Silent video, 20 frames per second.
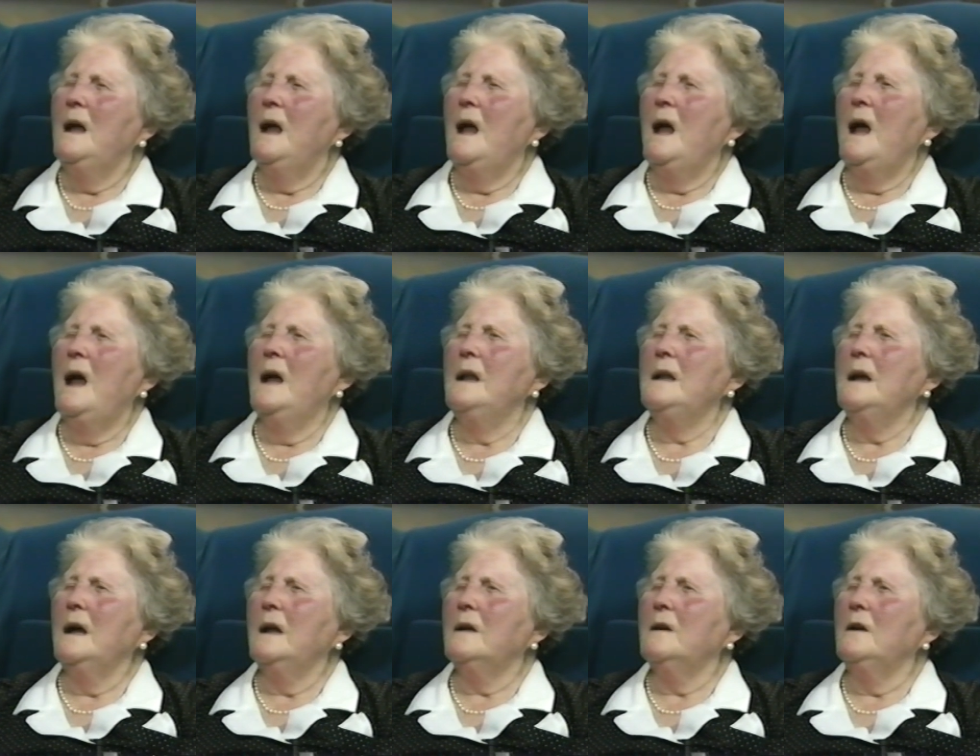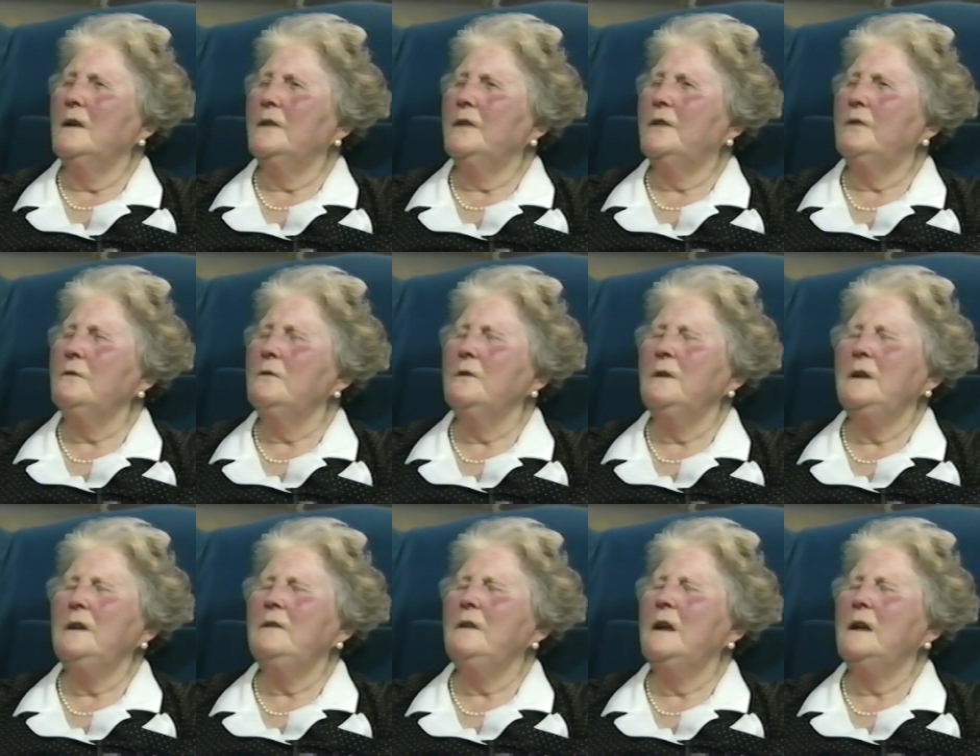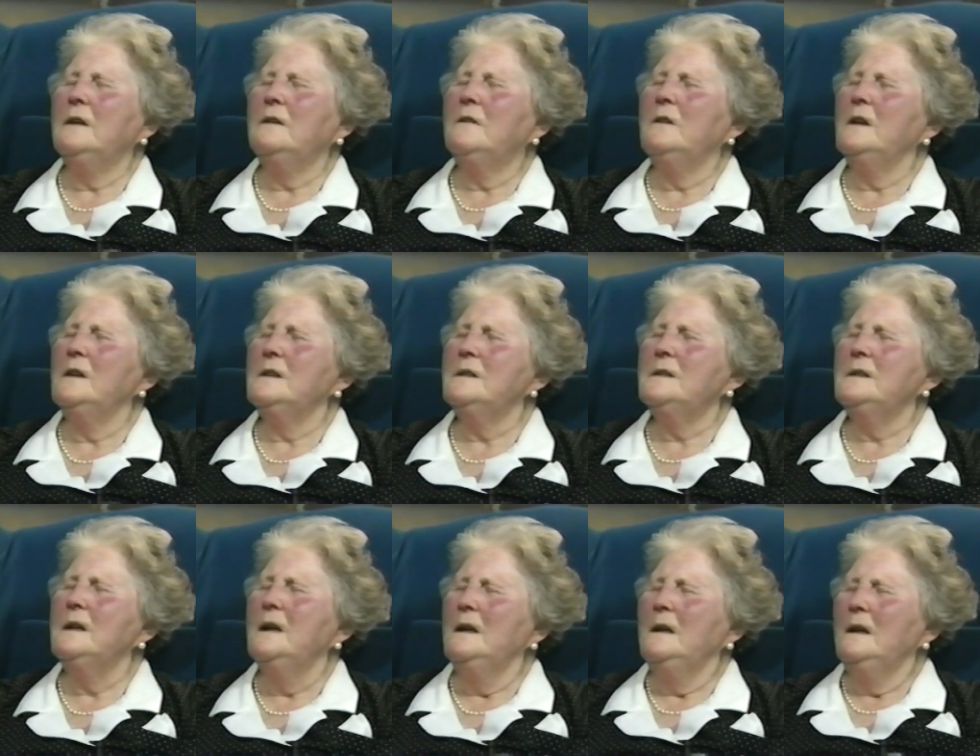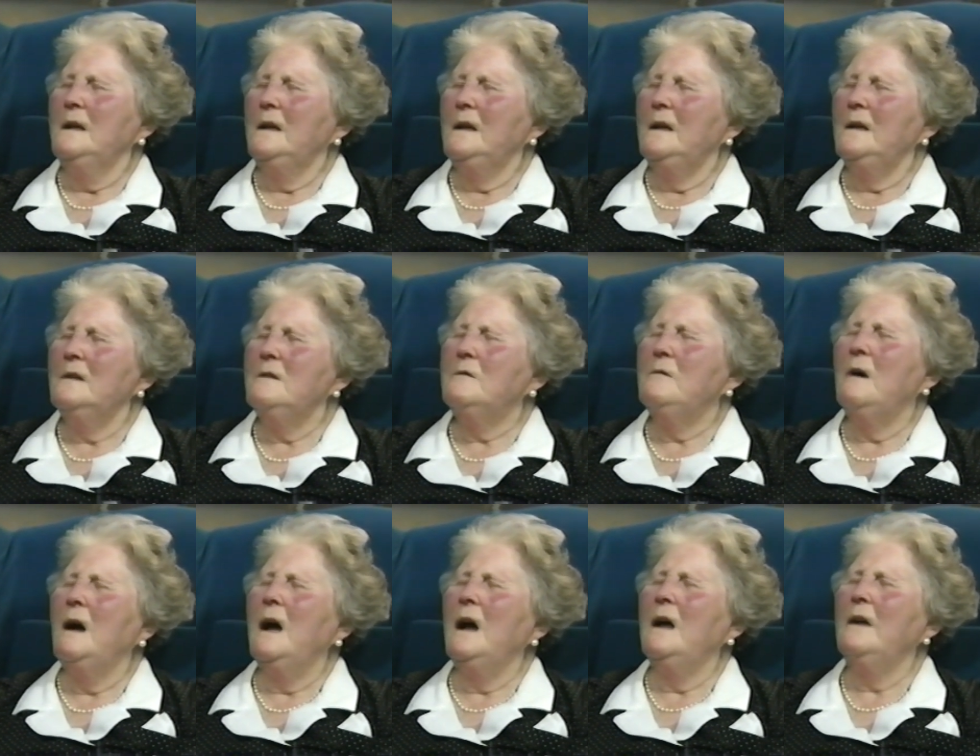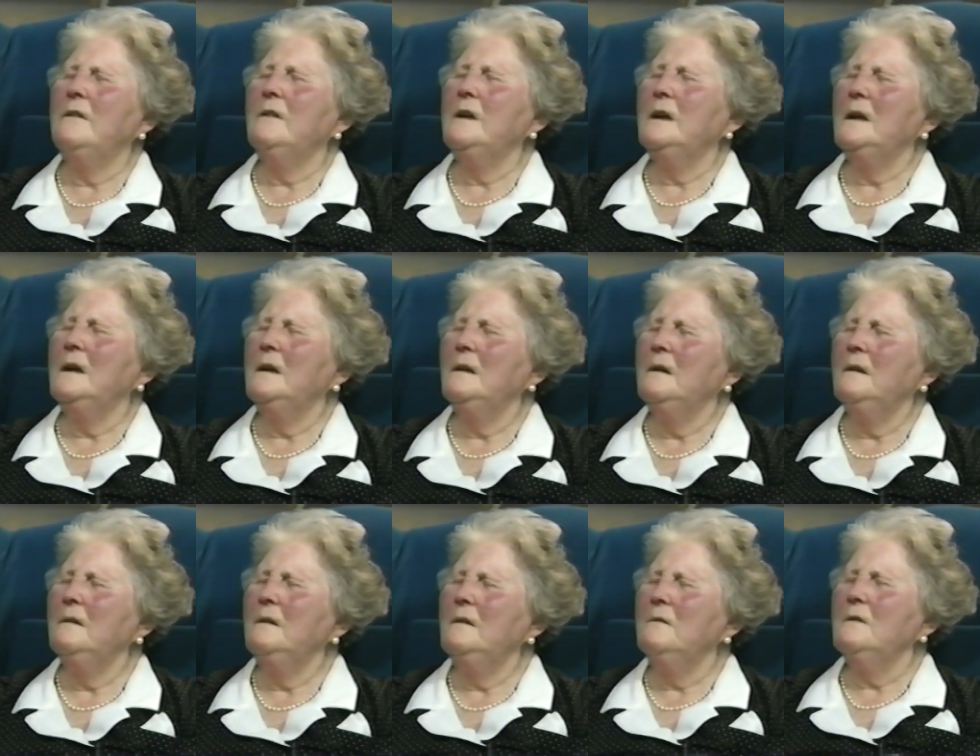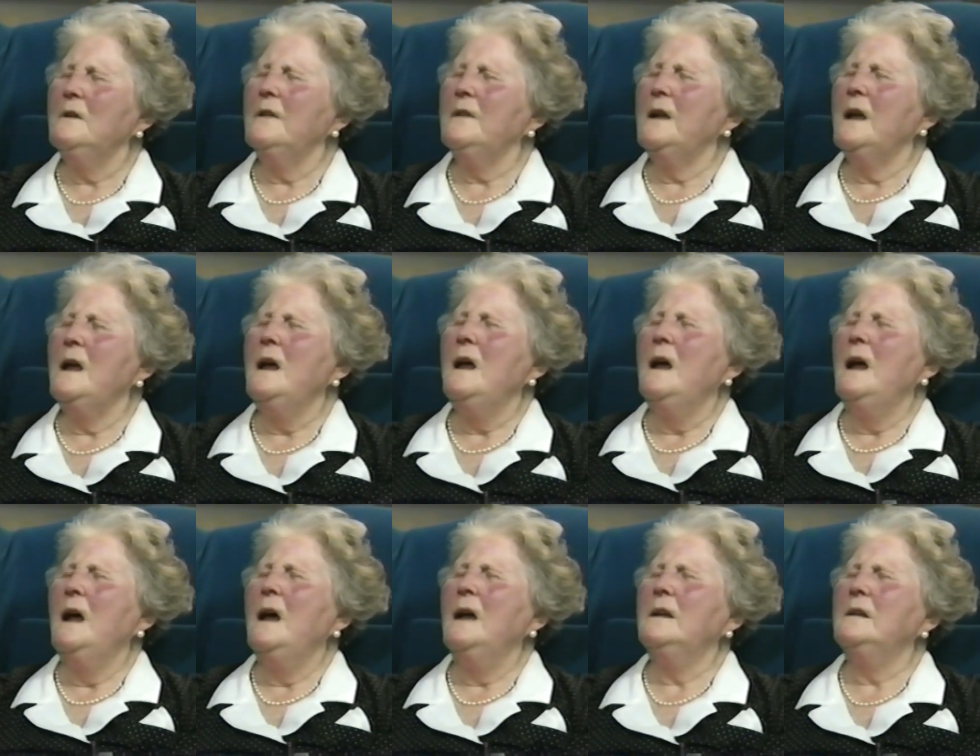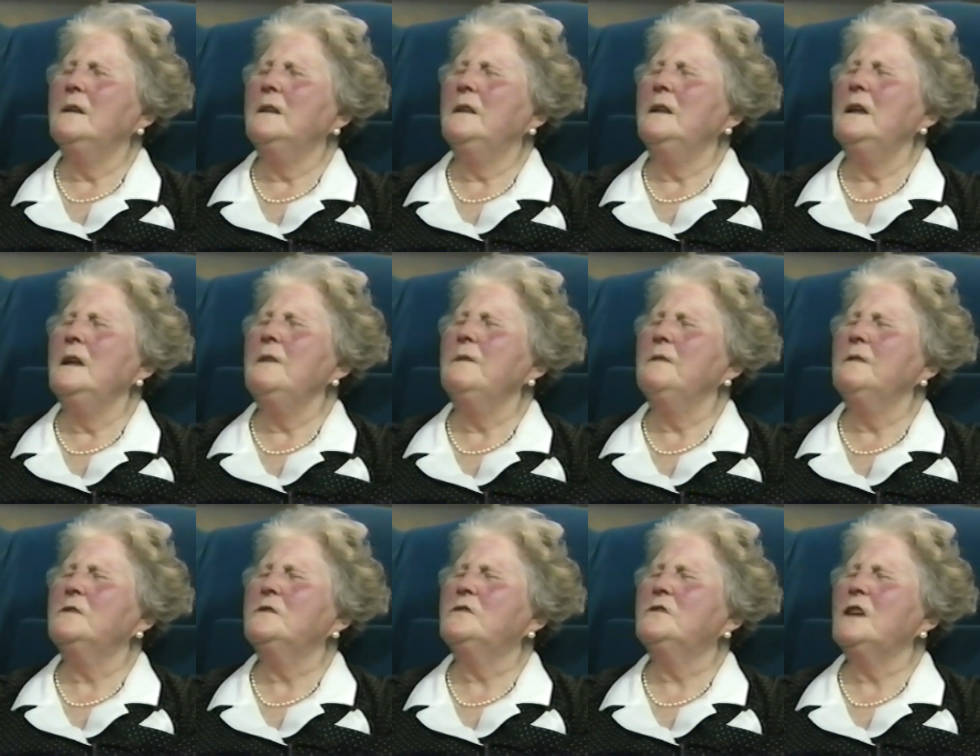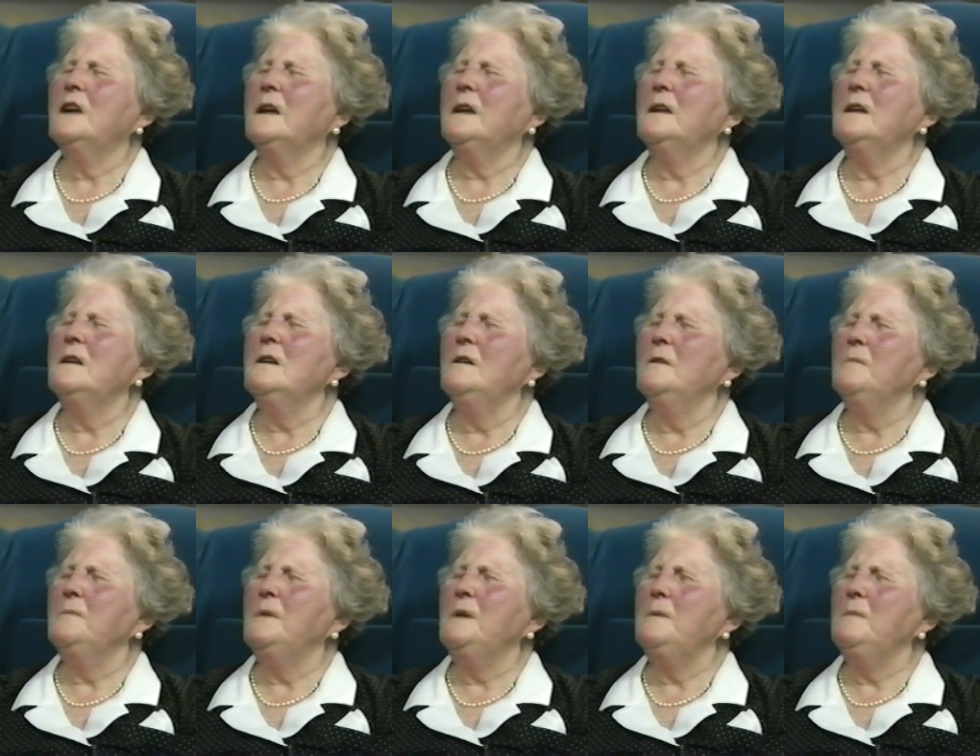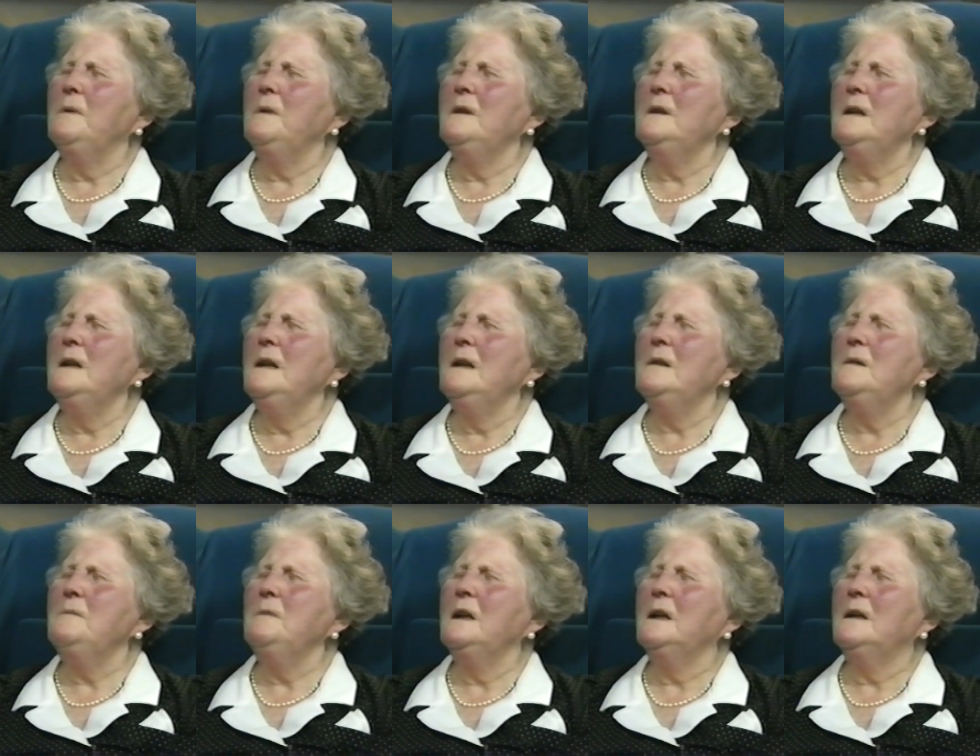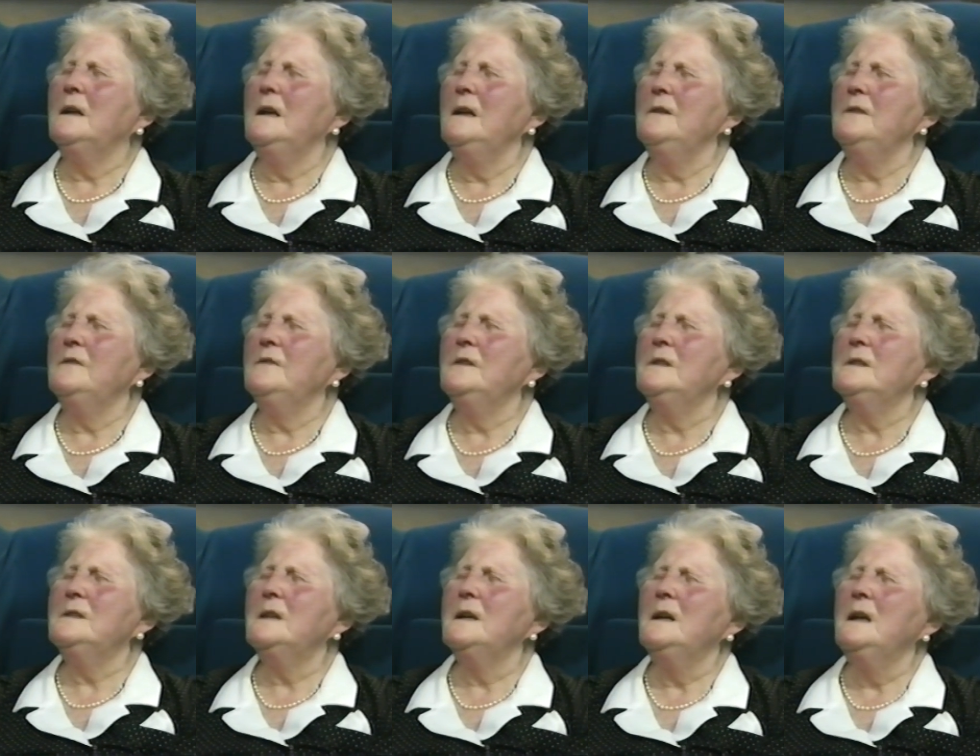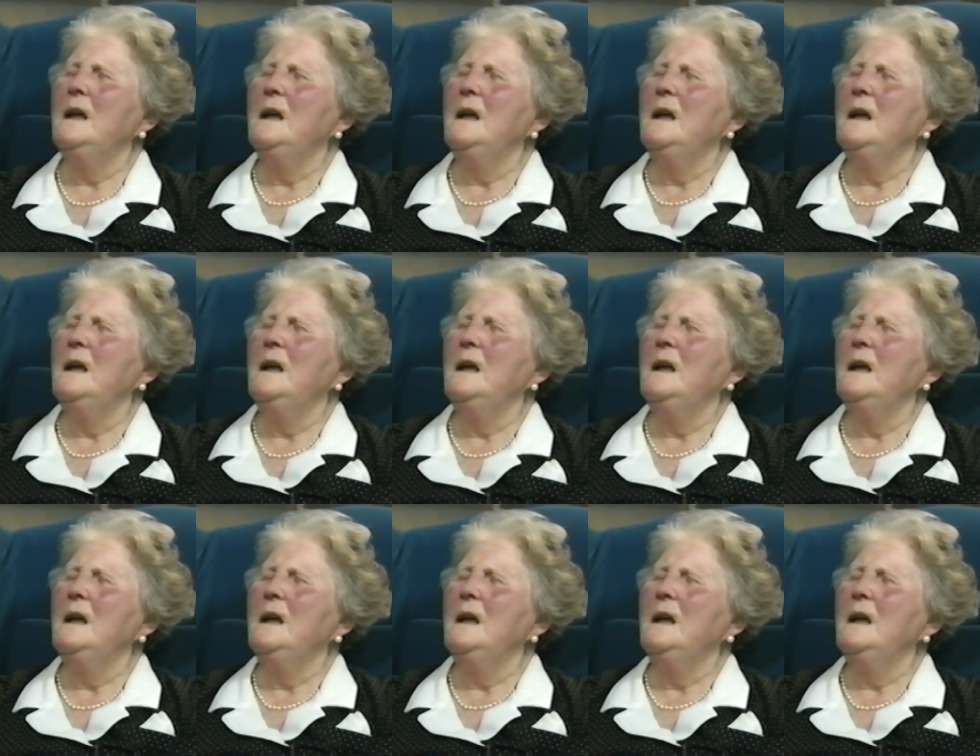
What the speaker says: And I got through the Red Cross inquiry. They had a thing for checking on people in enemy countries.